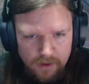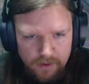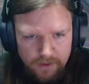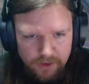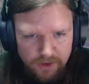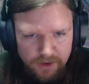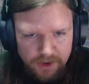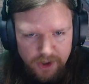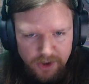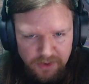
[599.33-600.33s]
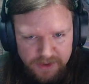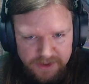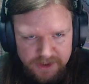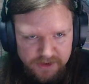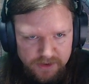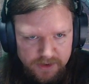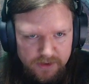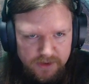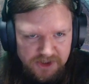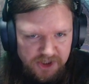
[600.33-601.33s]
No, it doesn't.
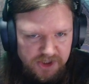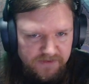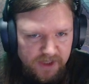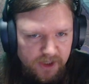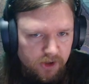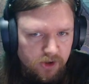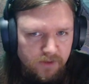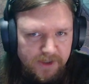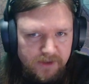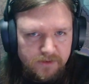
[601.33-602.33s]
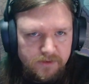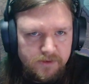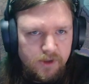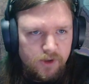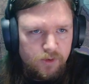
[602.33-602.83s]
It's just civilian economy can hold